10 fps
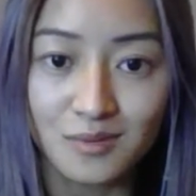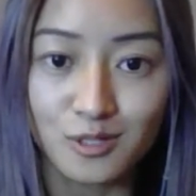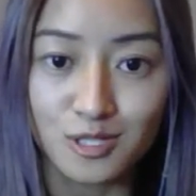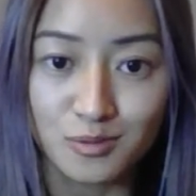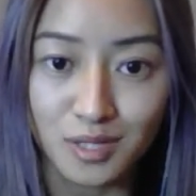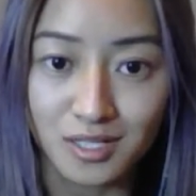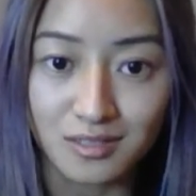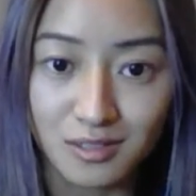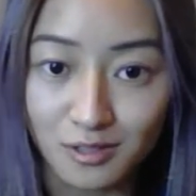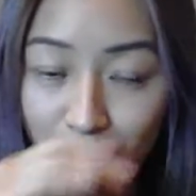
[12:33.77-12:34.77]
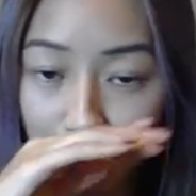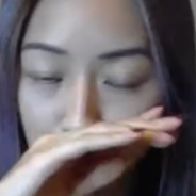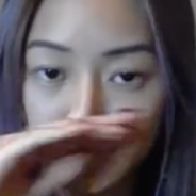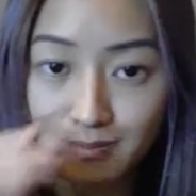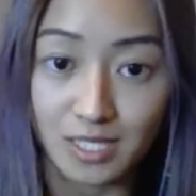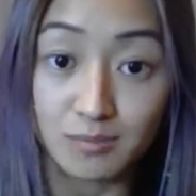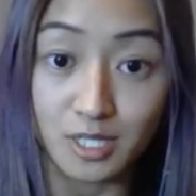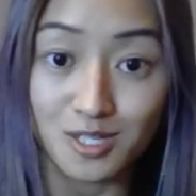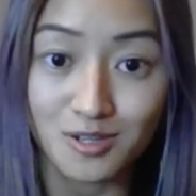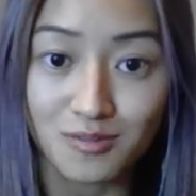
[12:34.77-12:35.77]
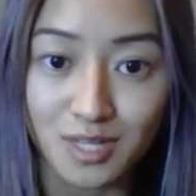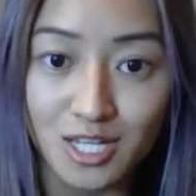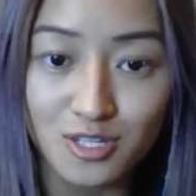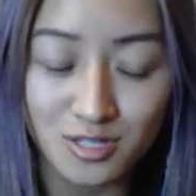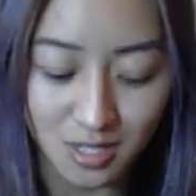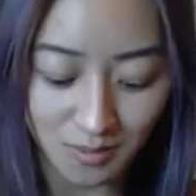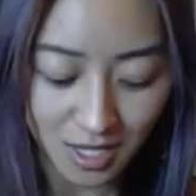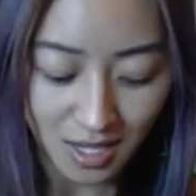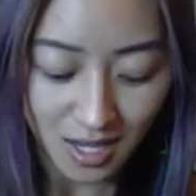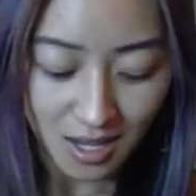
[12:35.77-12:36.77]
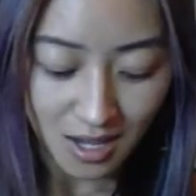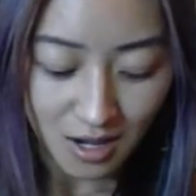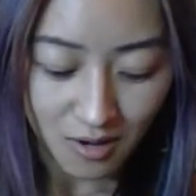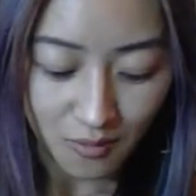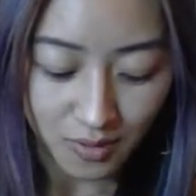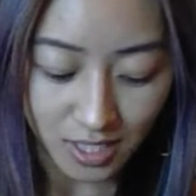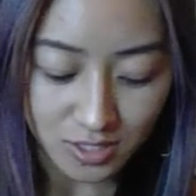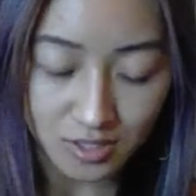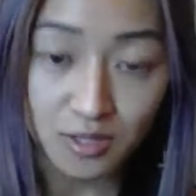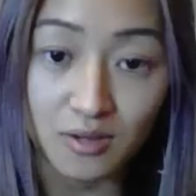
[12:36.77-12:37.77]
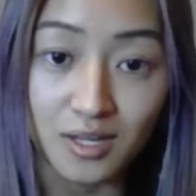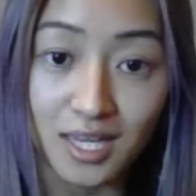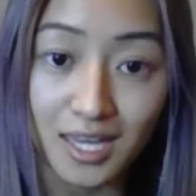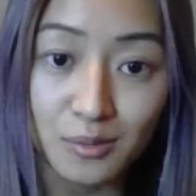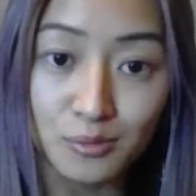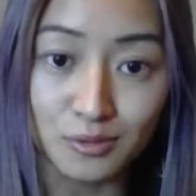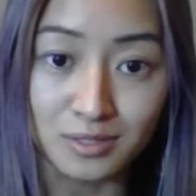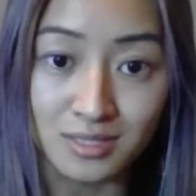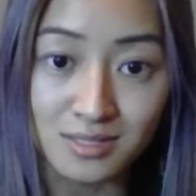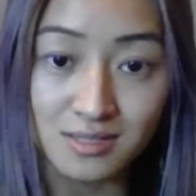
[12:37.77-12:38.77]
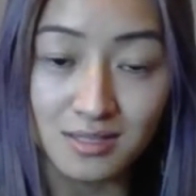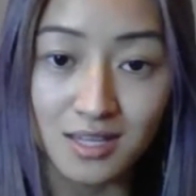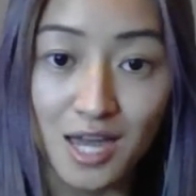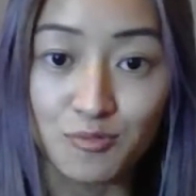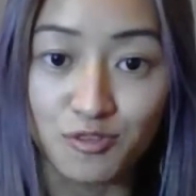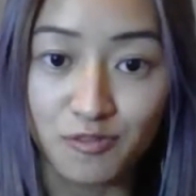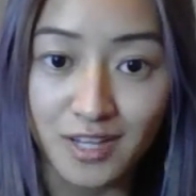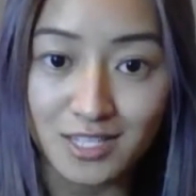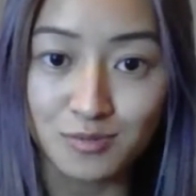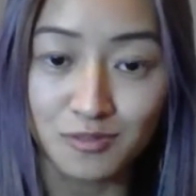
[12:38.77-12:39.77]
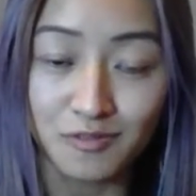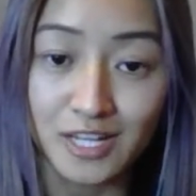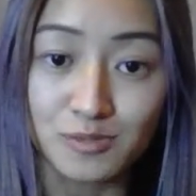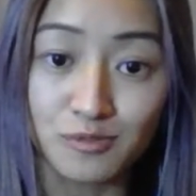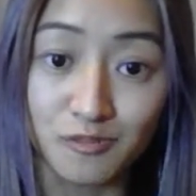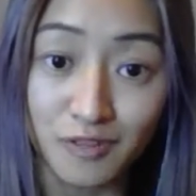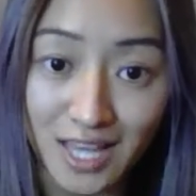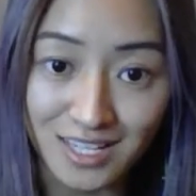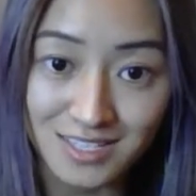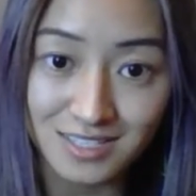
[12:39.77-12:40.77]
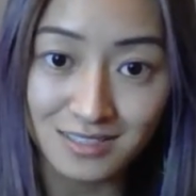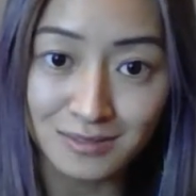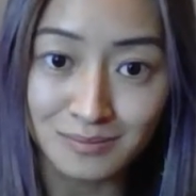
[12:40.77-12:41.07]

which is what a lot of couples may, may do in a relationship, we need to go inwards and reflect, reflect, reflect,